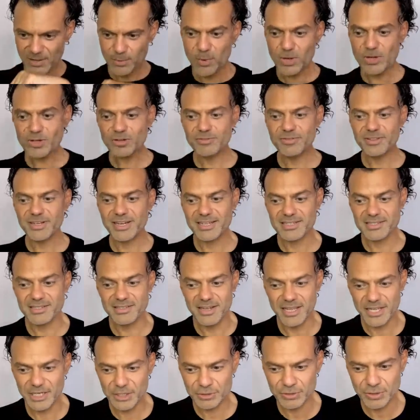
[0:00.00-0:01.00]
wonder if it has
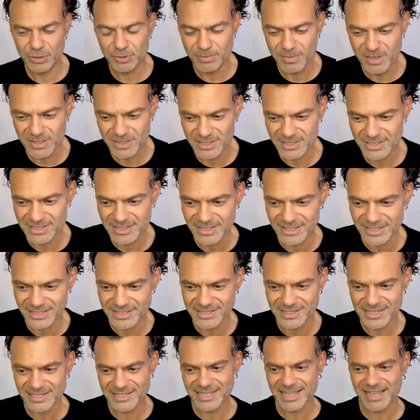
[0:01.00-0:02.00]
nitro musks in
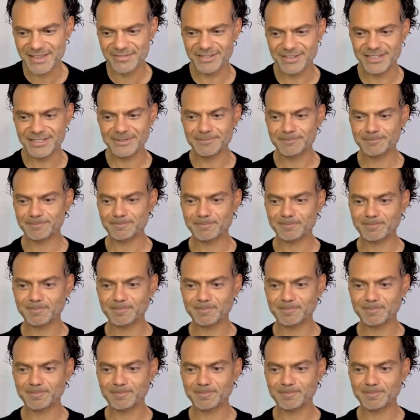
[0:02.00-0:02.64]
it, says Gavin.